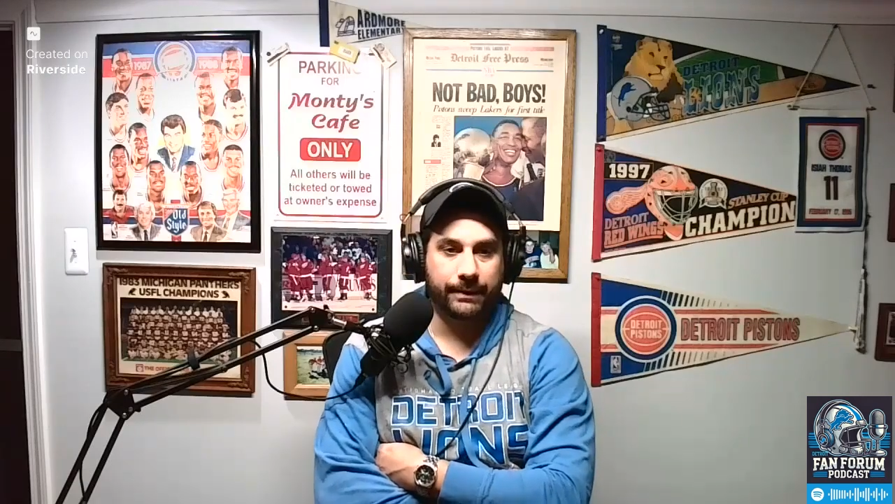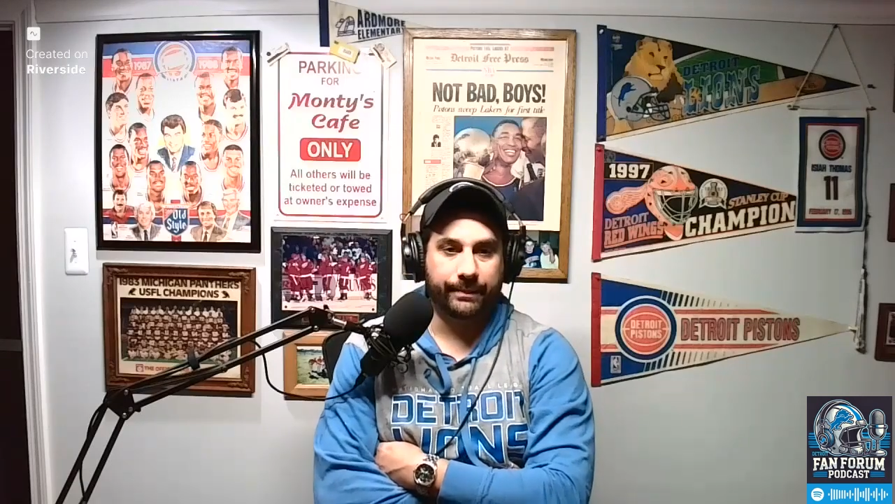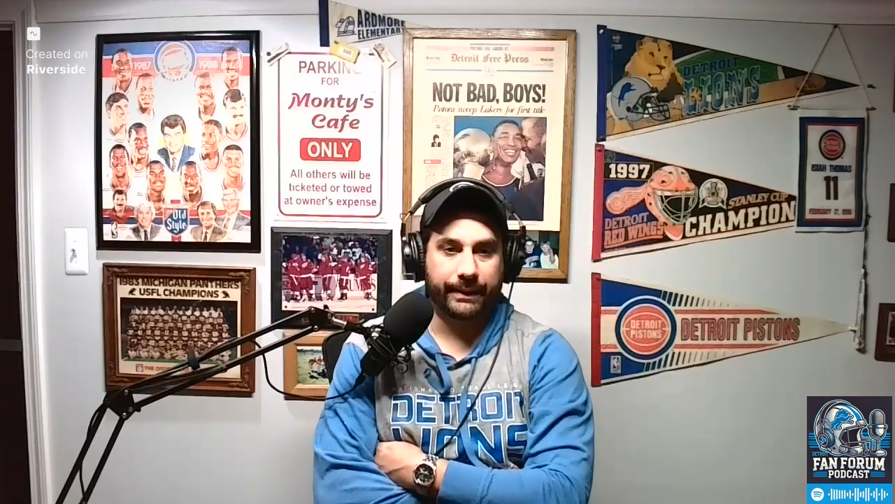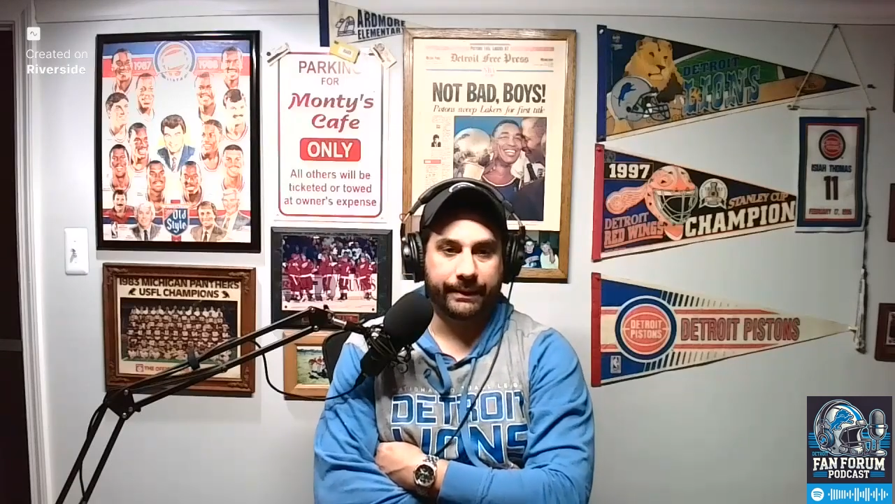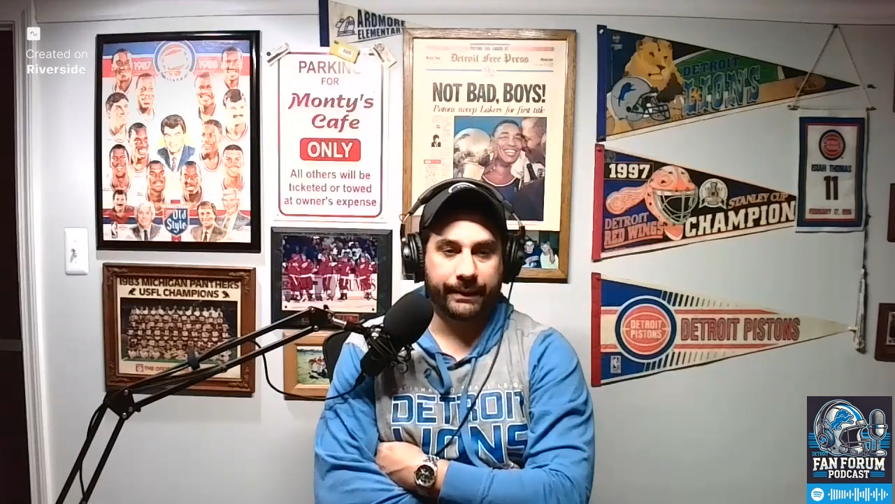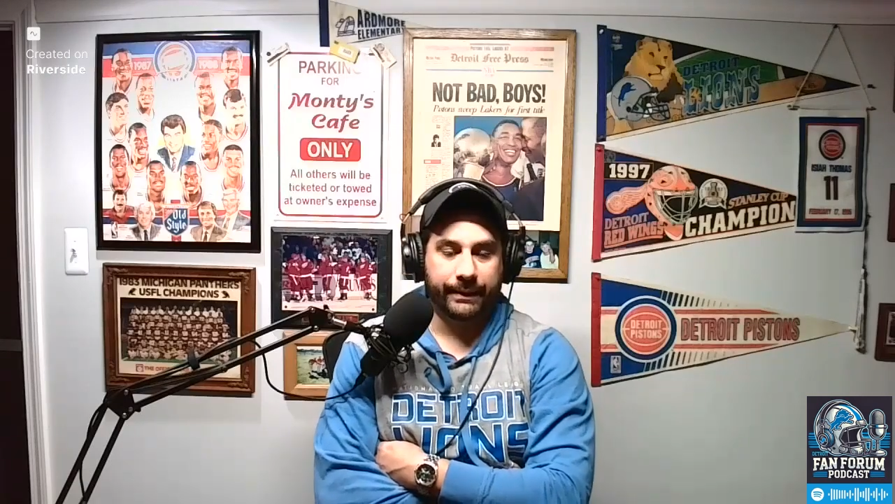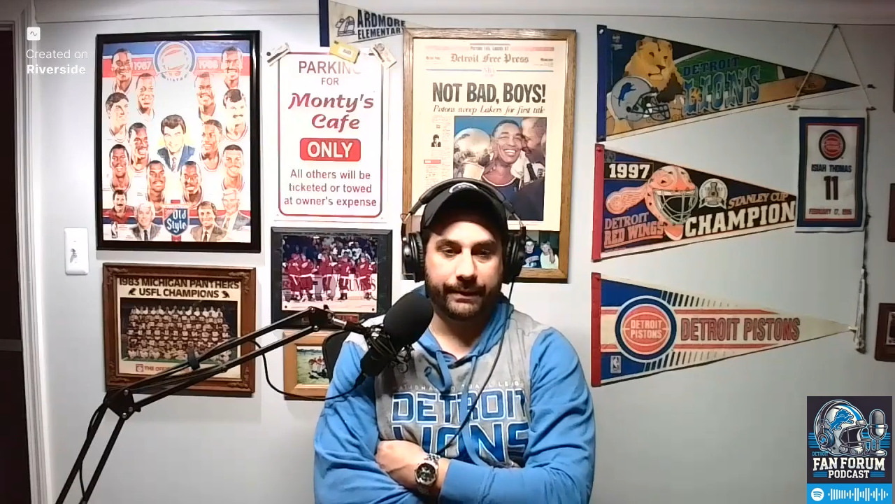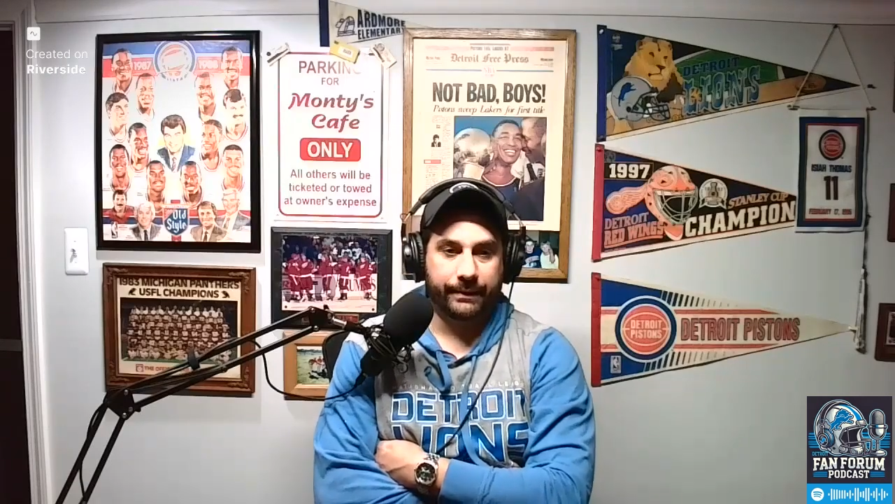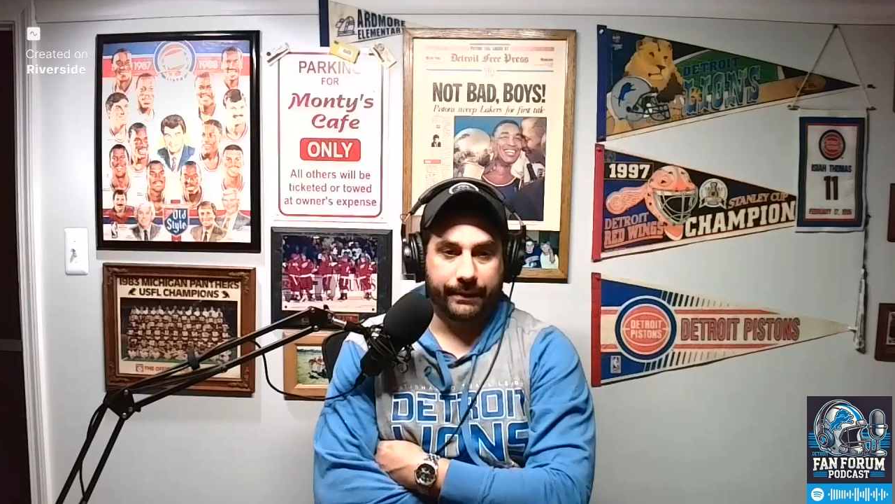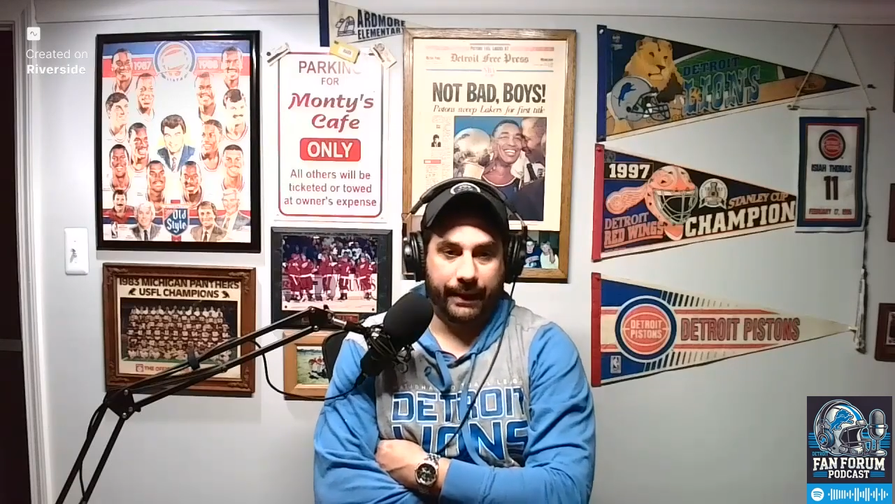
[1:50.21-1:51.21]
But
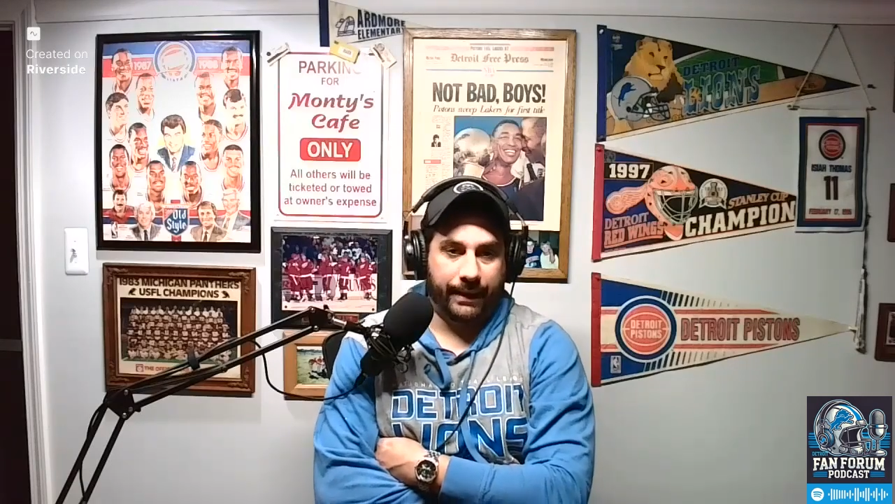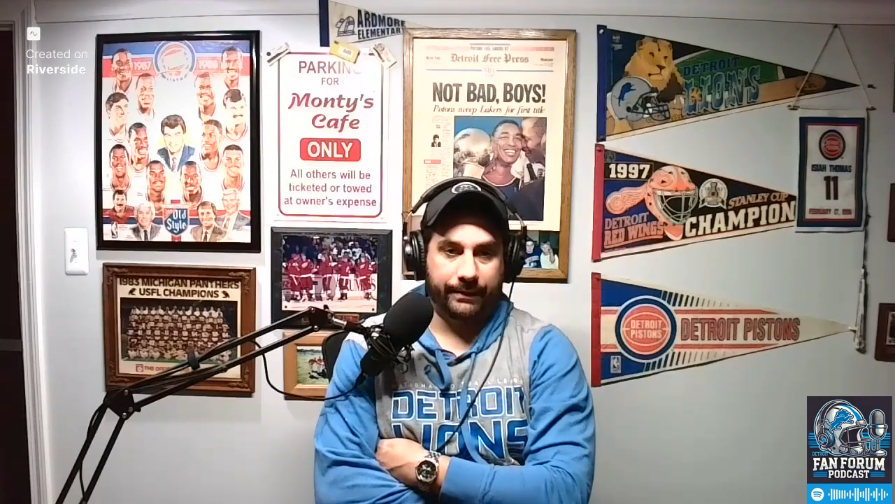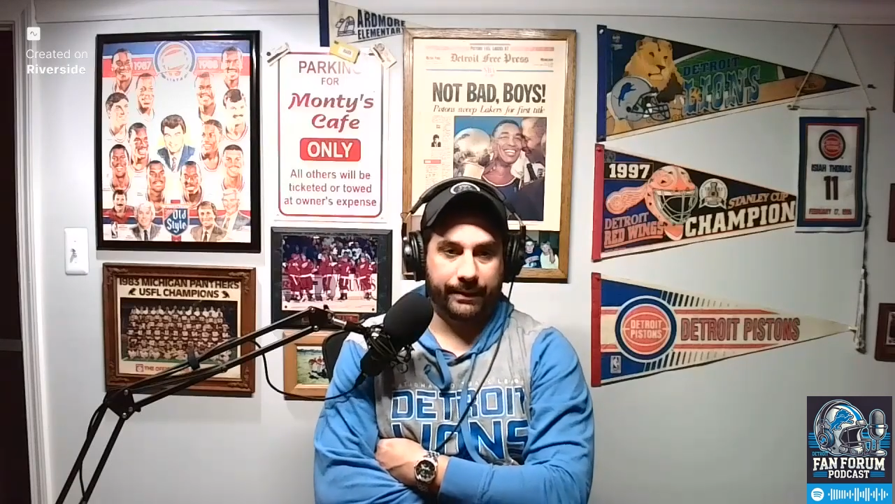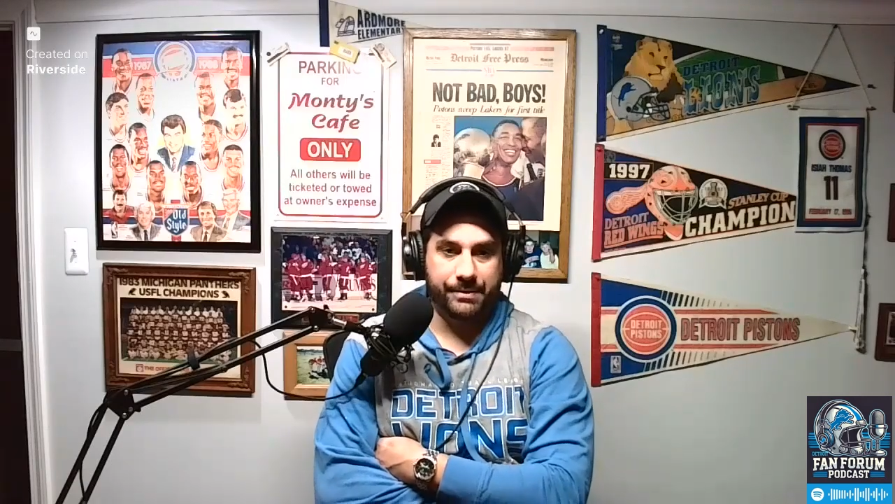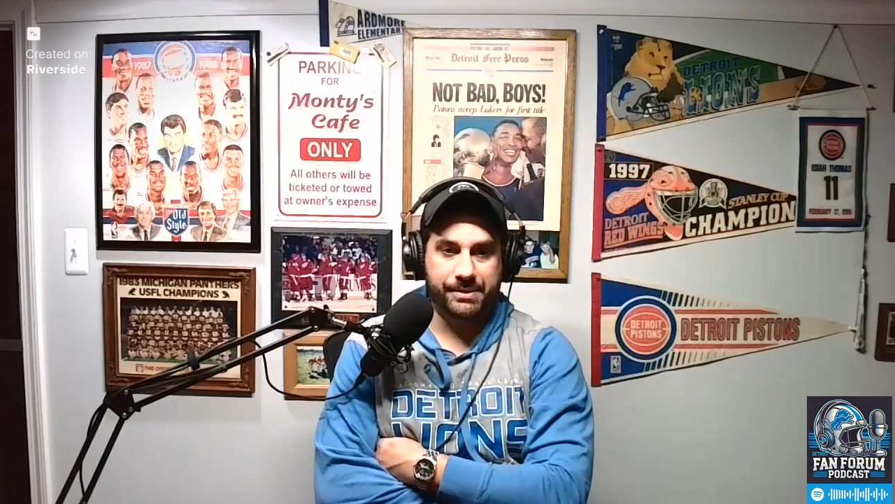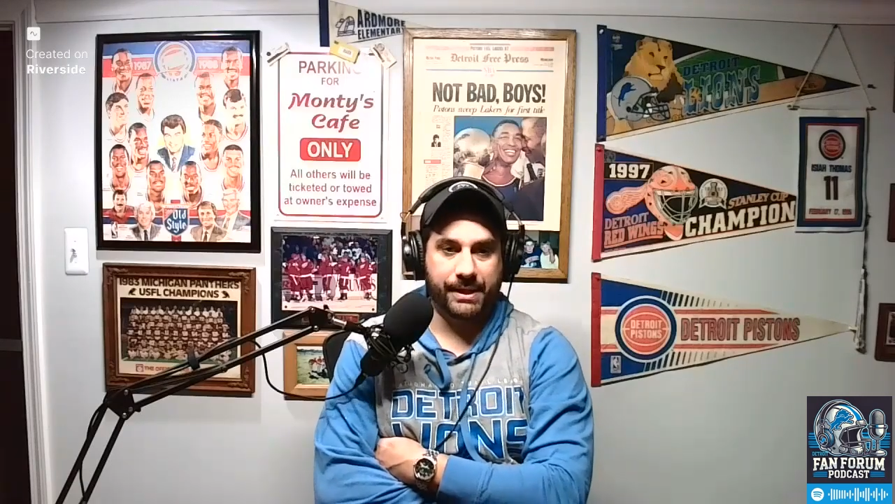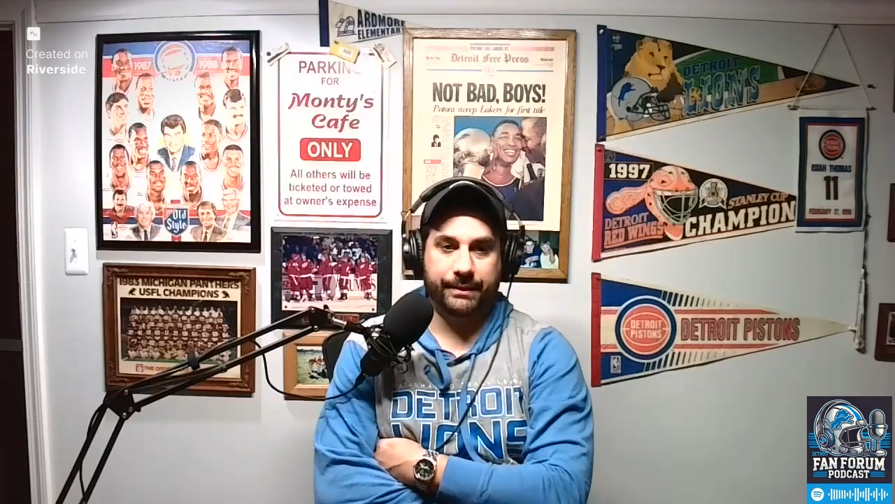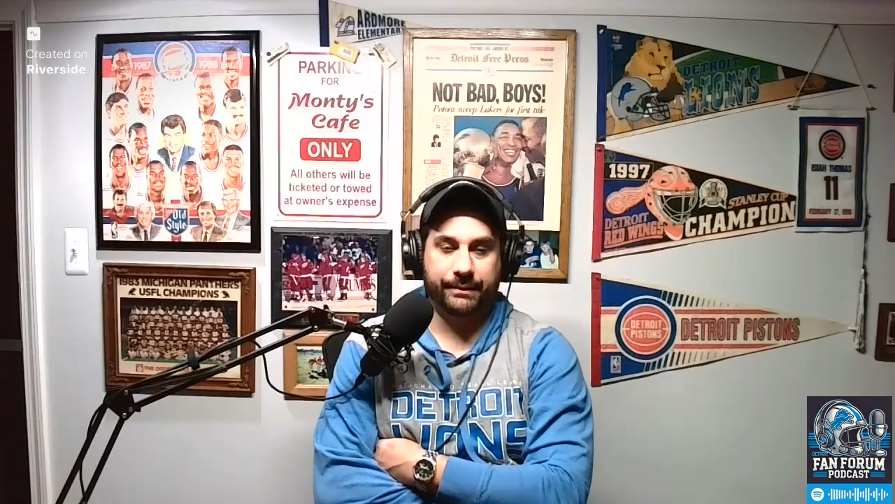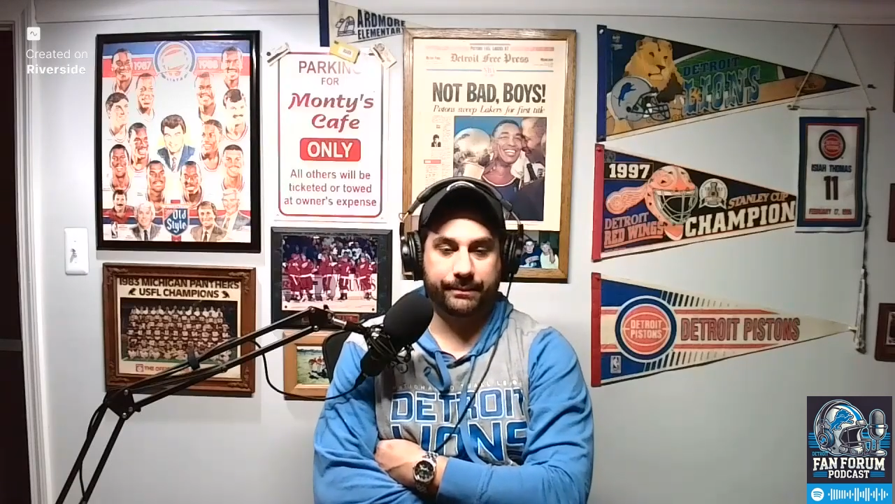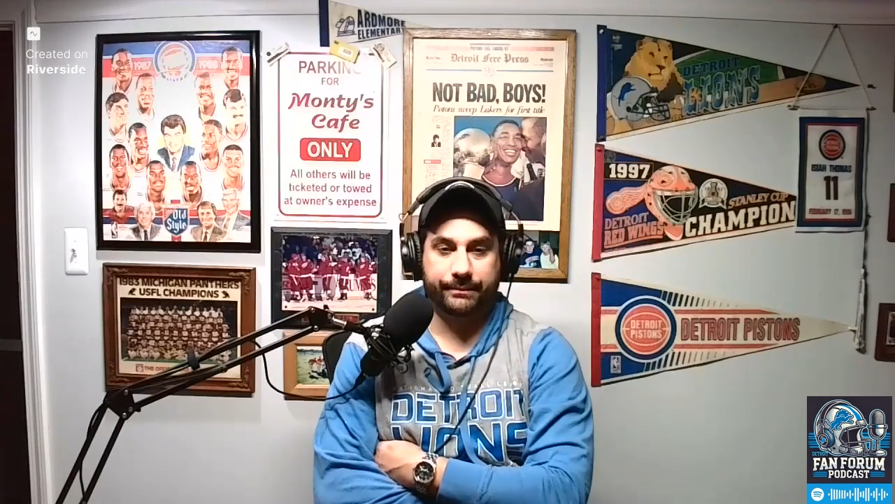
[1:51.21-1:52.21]
yeah, like you said,